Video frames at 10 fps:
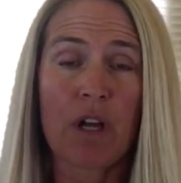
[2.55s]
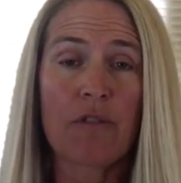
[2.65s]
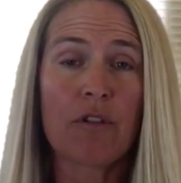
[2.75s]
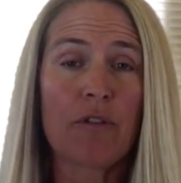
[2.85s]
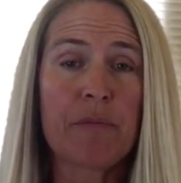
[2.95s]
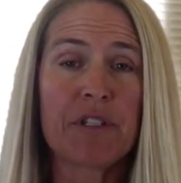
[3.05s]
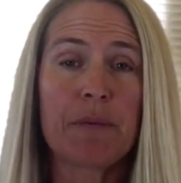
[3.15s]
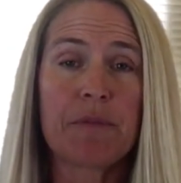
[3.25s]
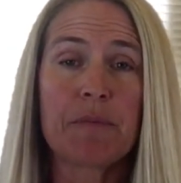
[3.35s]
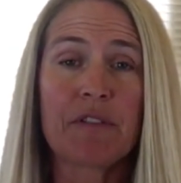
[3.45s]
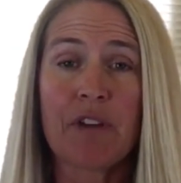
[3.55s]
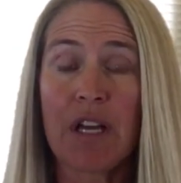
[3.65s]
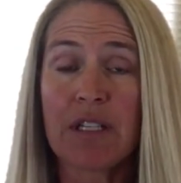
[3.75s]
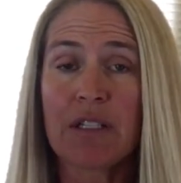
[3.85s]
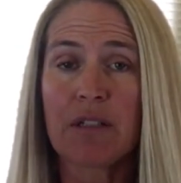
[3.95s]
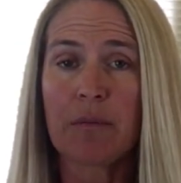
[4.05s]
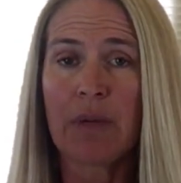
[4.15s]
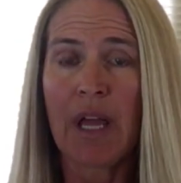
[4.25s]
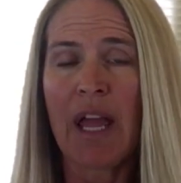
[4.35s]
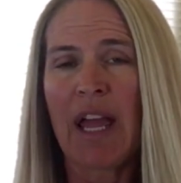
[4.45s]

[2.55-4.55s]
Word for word: recover from the symptoms of autism?